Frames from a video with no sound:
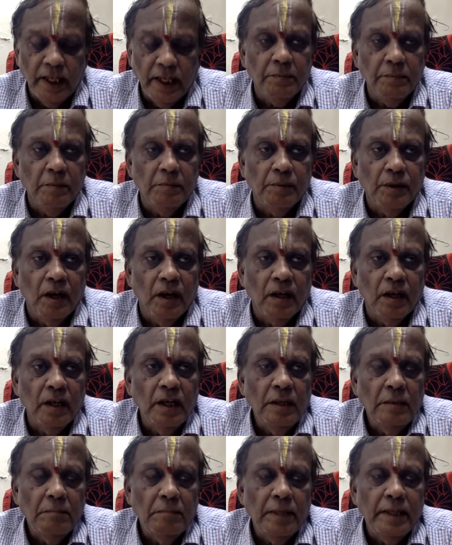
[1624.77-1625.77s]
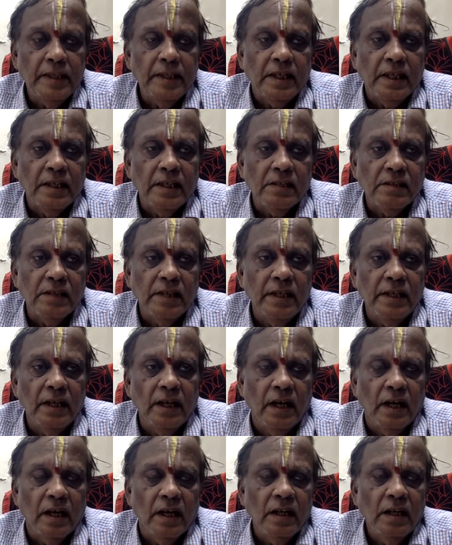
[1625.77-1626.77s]
be brought by the
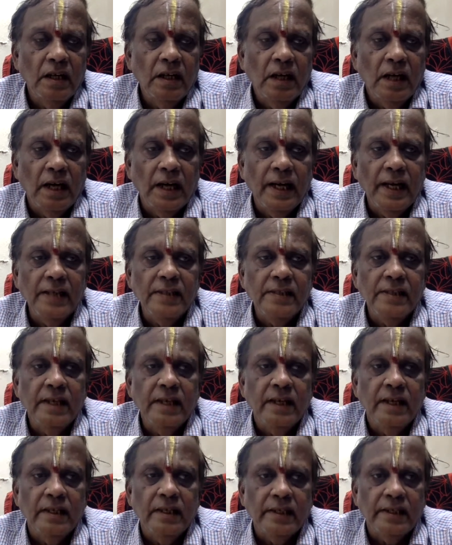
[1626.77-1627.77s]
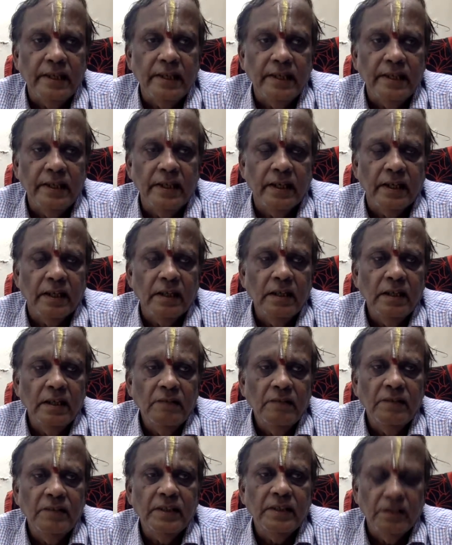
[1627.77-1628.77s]
consignor against the carrier
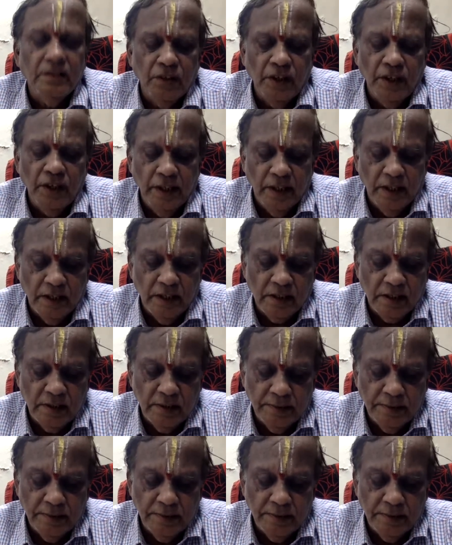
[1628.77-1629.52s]
within 3 years.